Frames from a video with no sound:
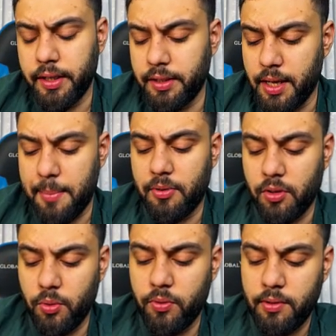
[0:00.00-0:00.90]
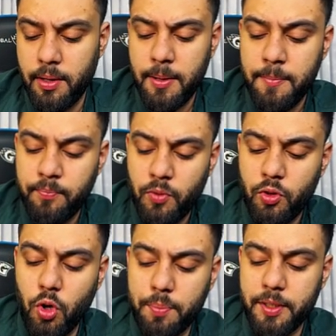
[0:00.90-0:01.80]
in the MCQs,
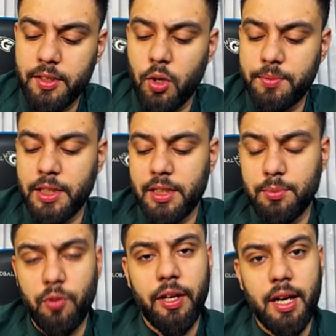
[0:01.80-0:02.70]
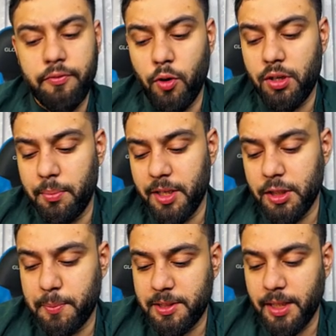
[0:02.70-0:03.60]
the object is moving at 40 meters
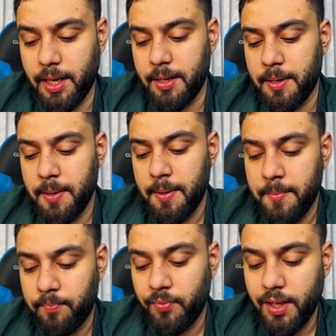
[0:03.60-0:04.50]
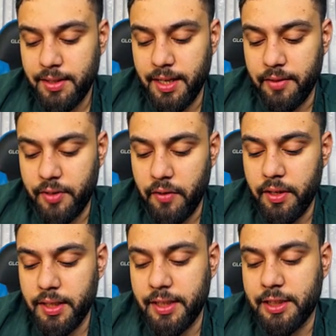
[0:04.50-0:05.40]
per second. They have given
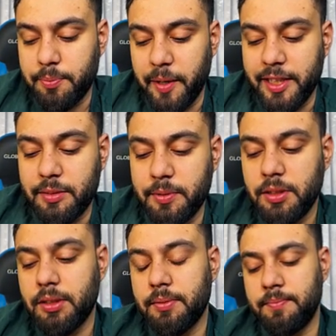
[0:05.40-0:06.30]
the displacement.